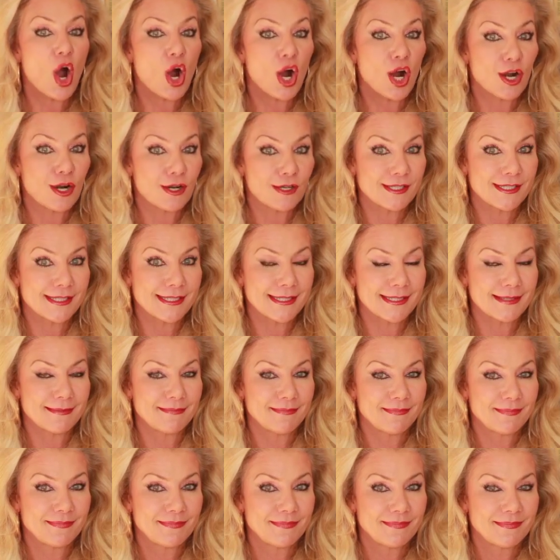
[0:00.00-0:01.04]
arts
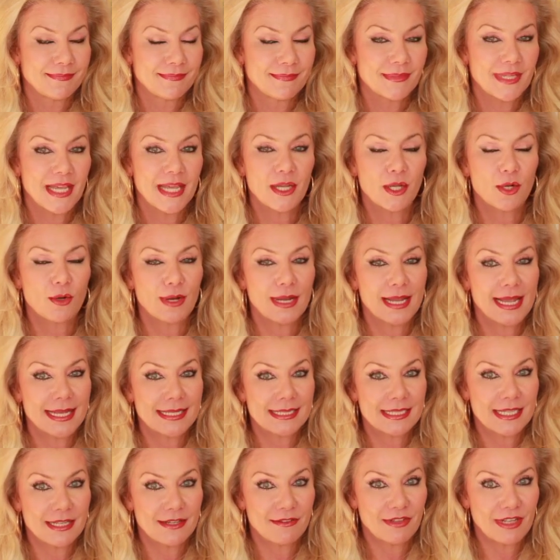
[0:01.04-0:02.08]
and
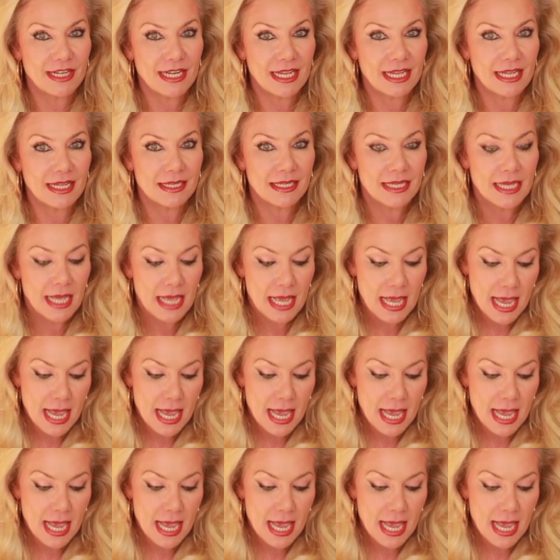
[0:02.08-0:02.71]
creativity.